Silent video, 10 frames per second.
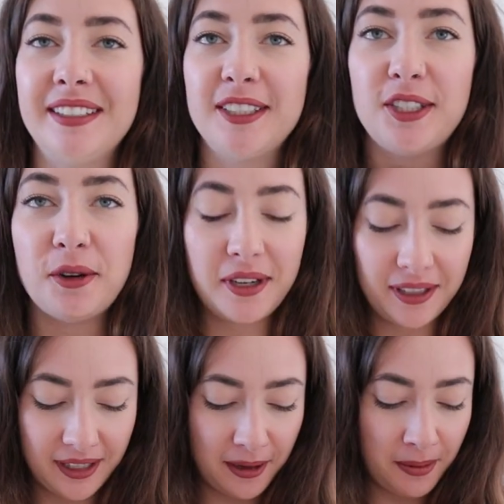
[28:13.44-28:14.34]
show it
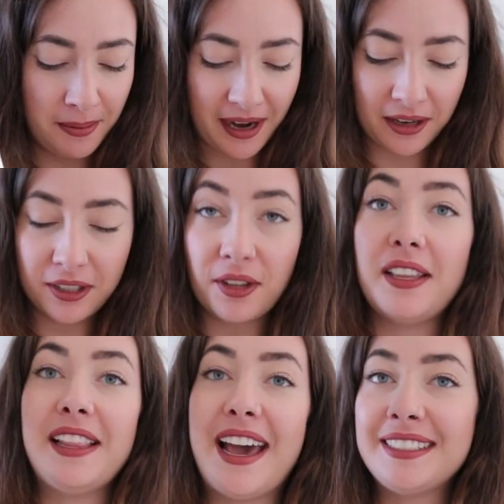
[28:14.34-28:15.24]
a little bit better. So
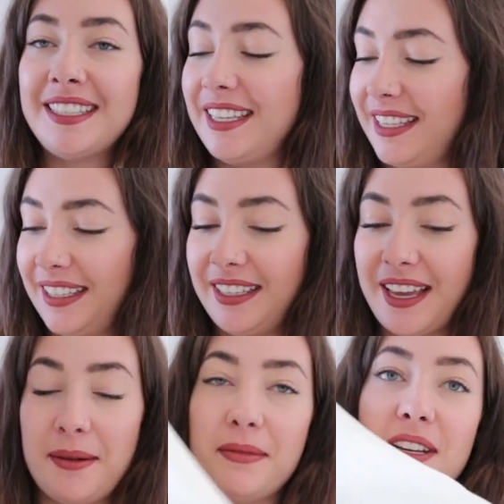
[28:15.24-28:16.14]
the last thing I'm